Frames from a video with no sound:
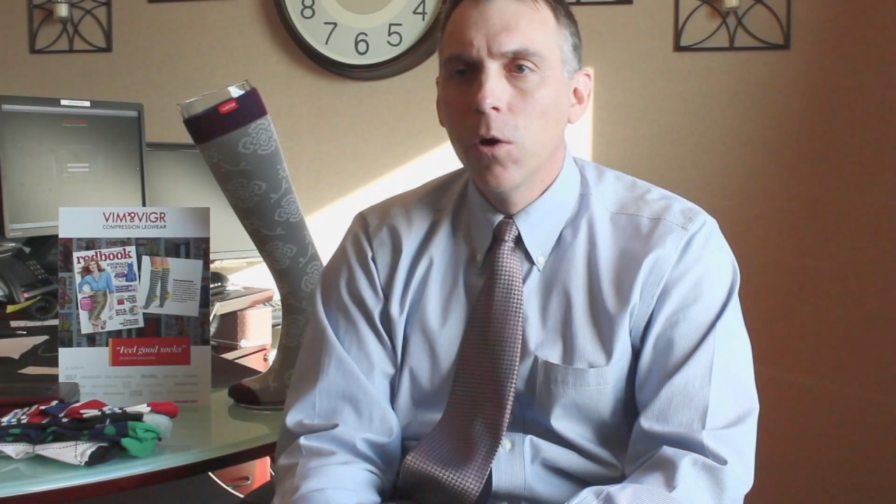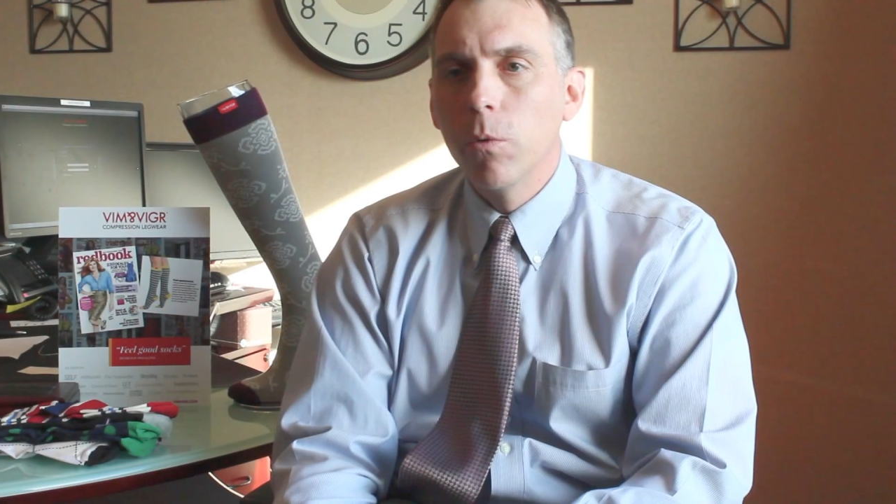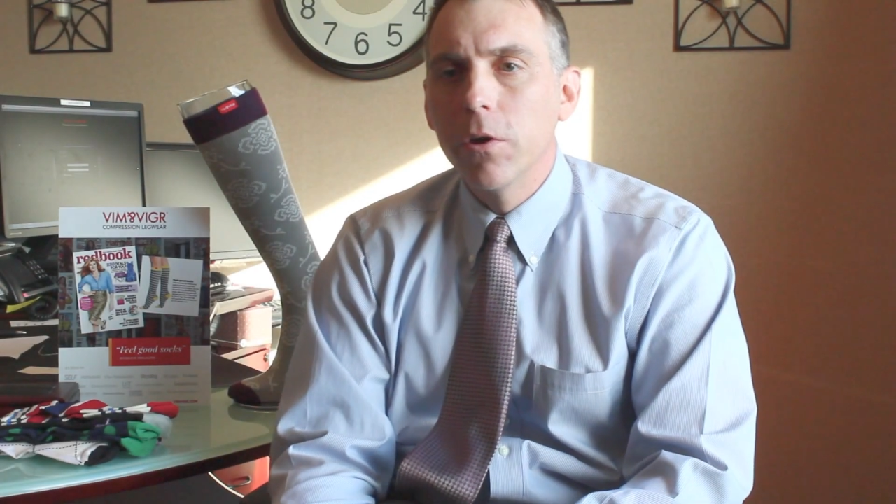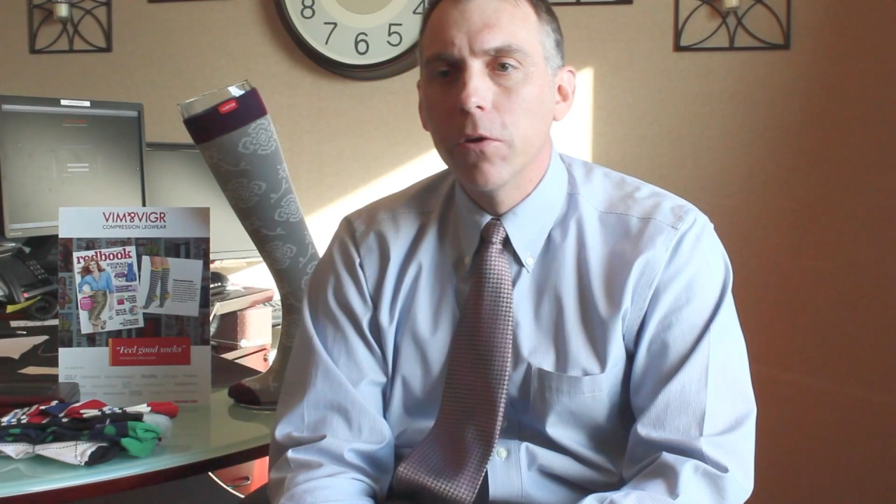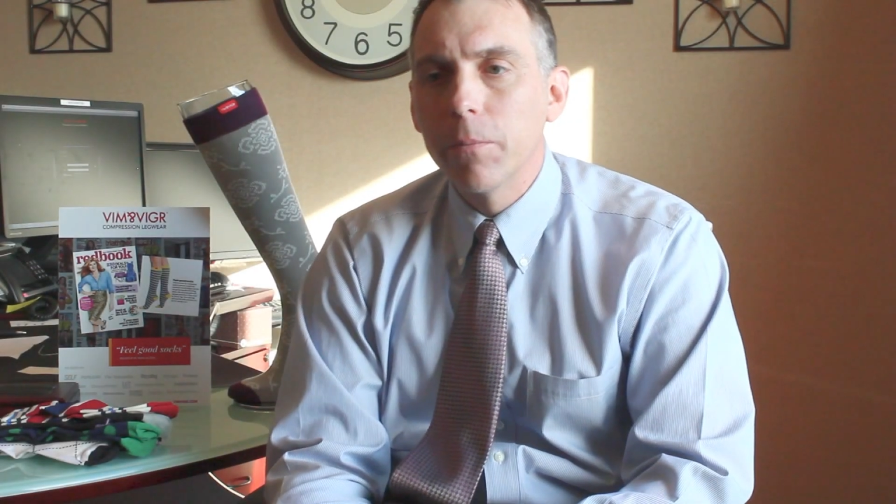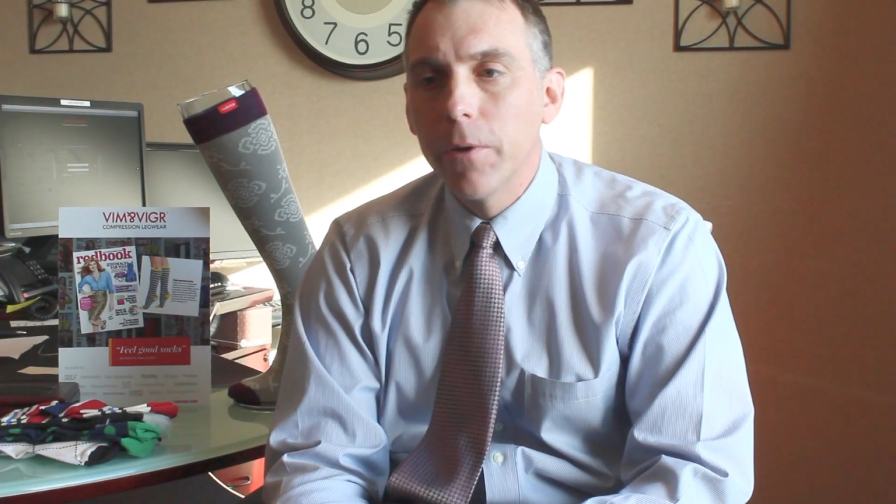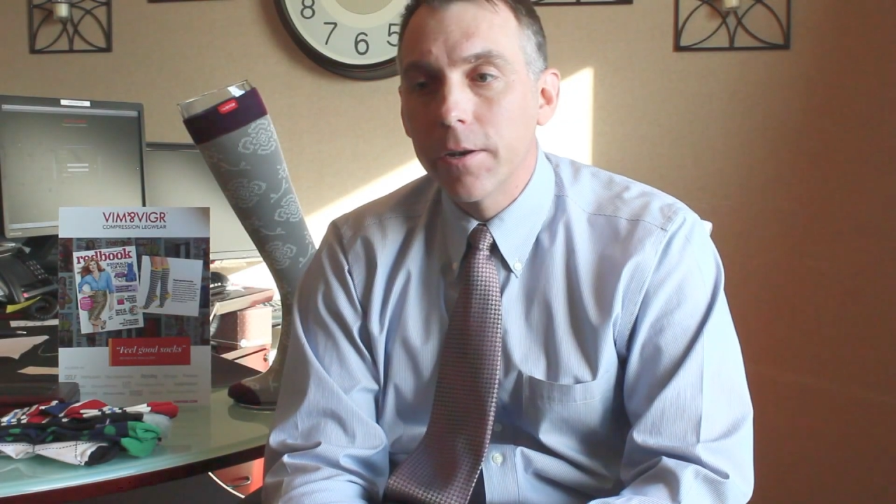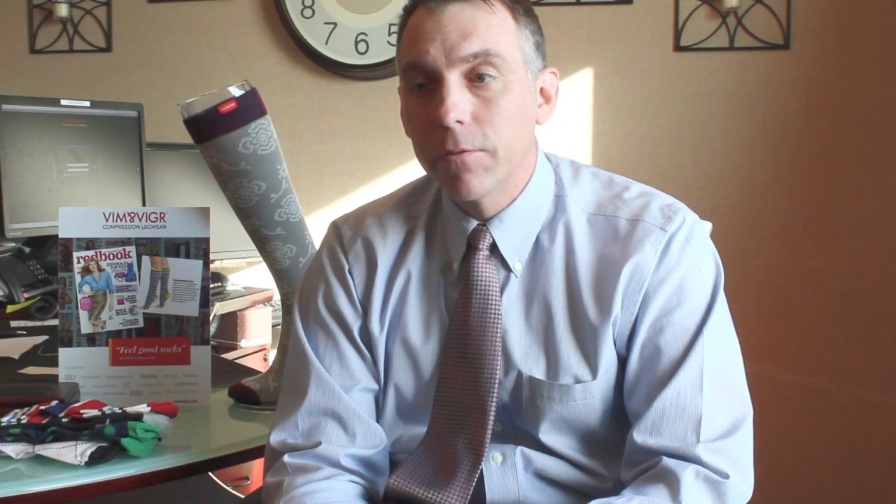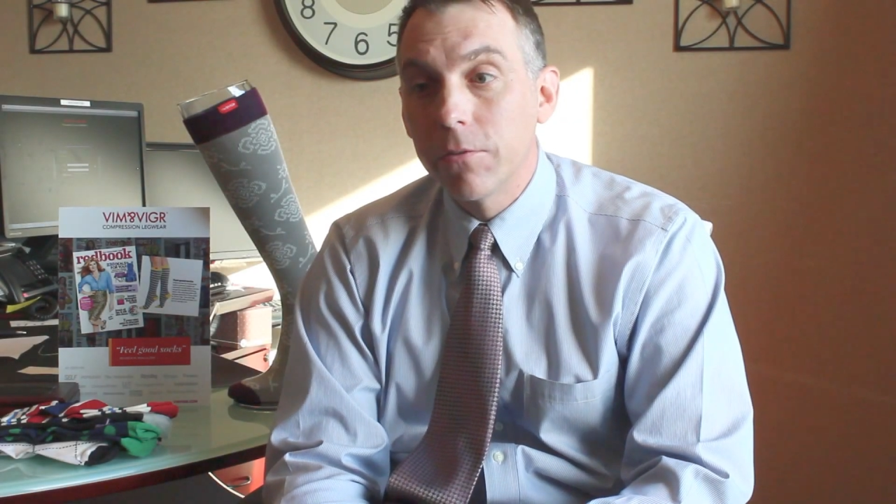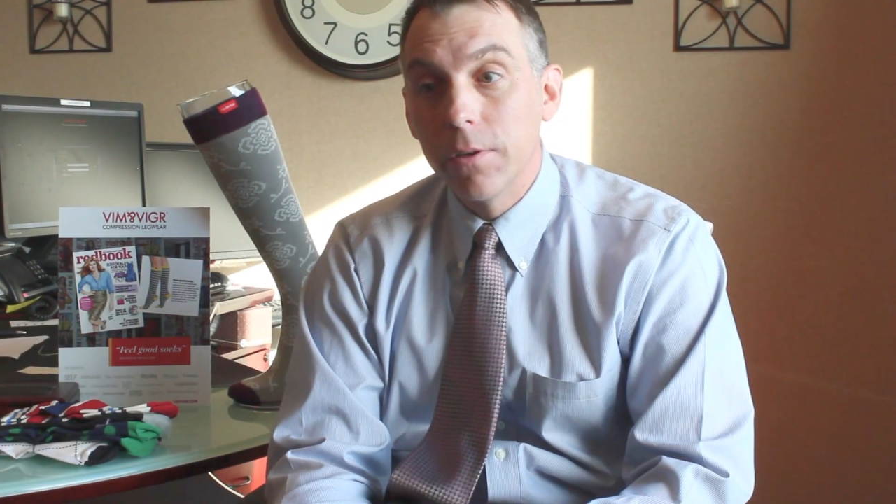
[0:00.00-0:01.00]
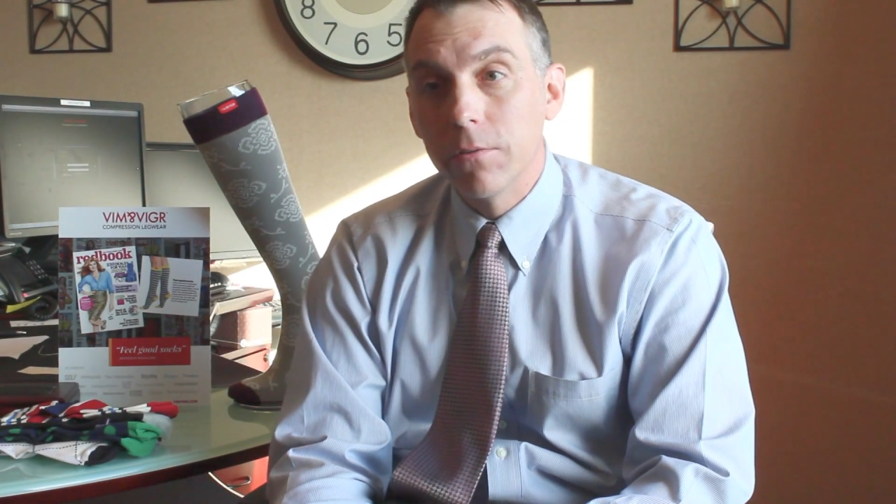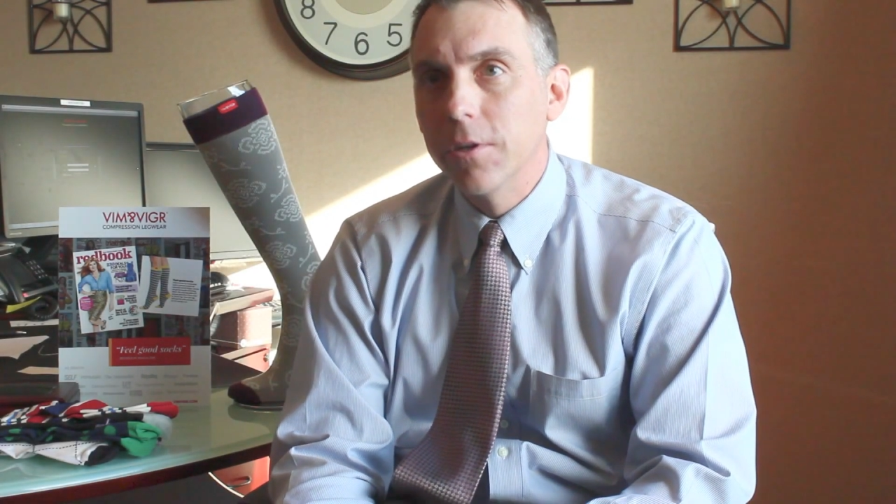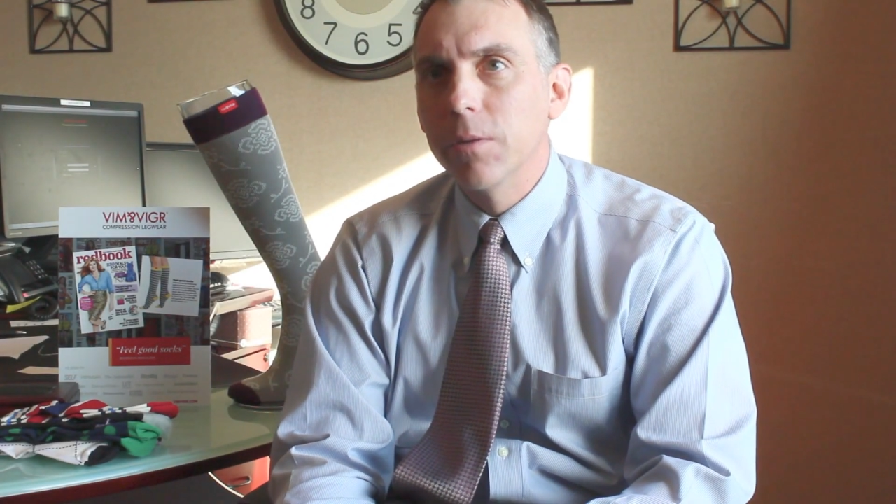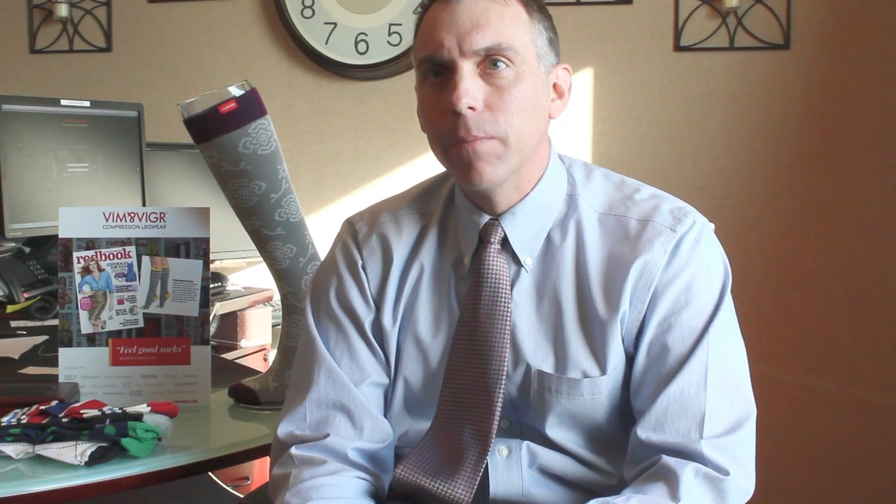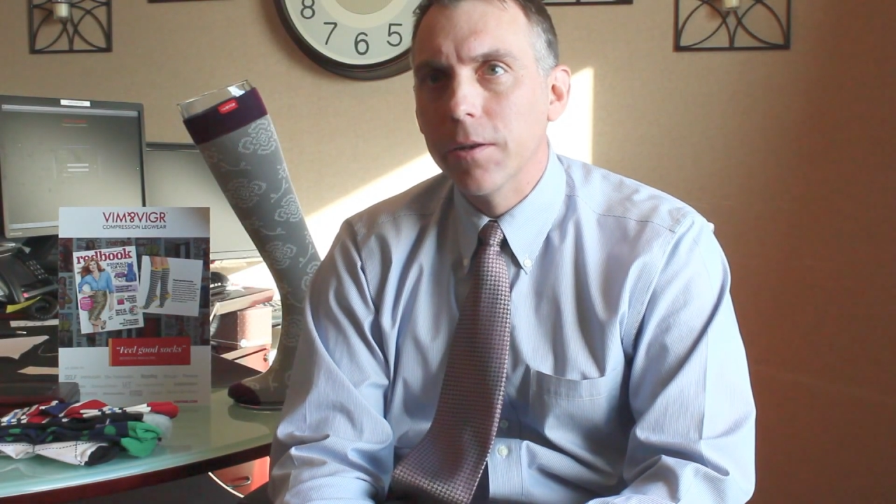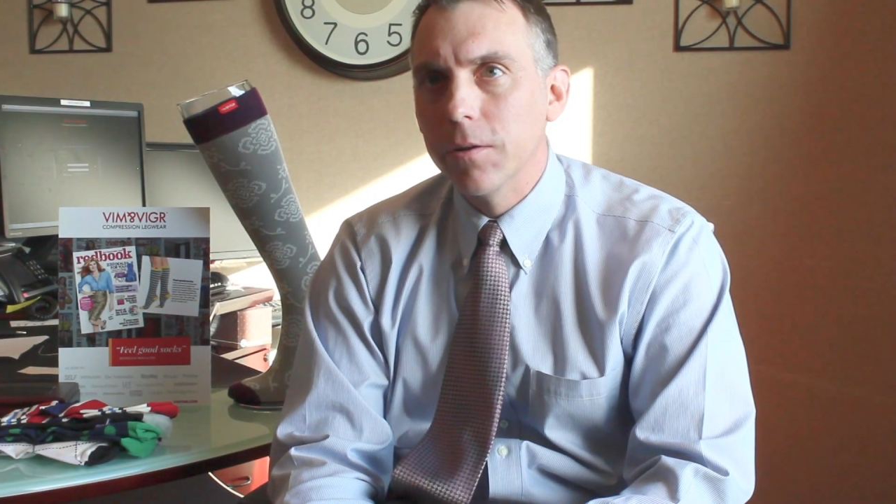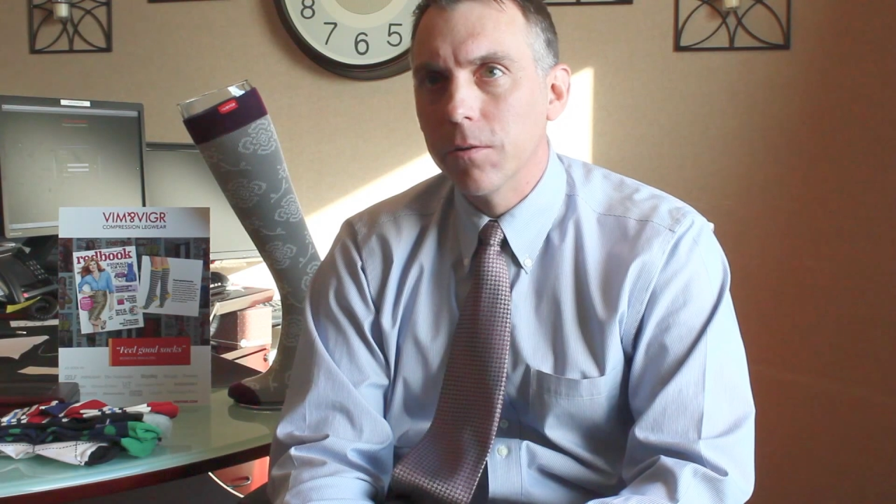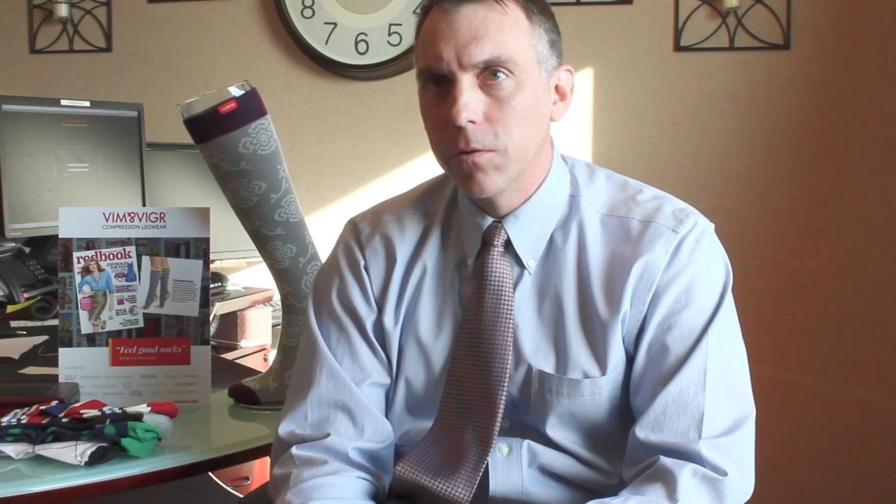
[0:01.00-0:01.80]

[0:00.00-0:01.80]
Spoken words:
we know that pregnancy is an independent